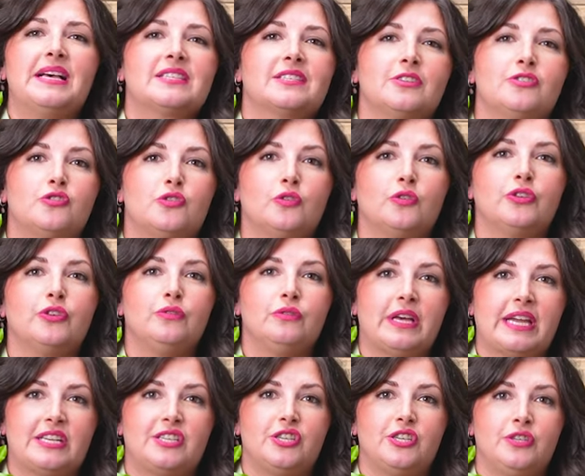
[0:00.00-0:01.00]
pest control you
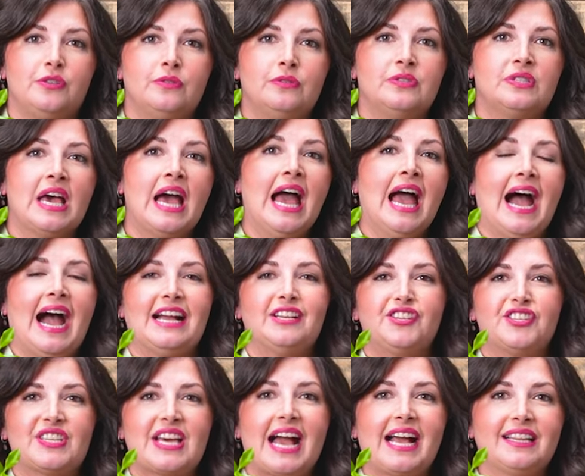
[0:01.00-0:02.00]
like to use, I
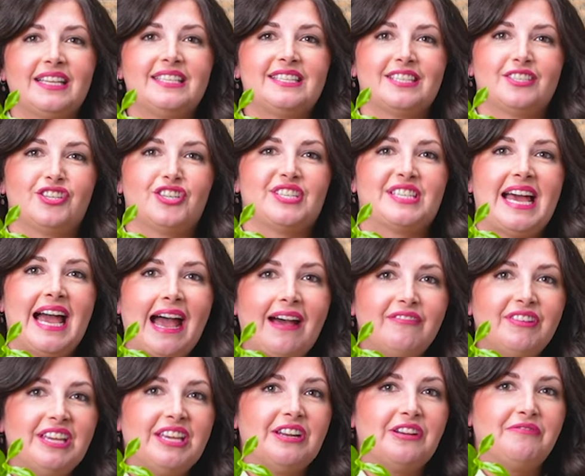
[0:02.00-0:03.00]
just highly suggest
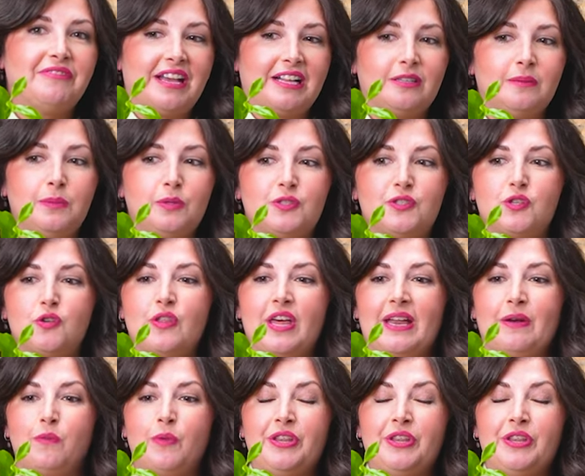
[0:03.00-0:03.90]
having it available so that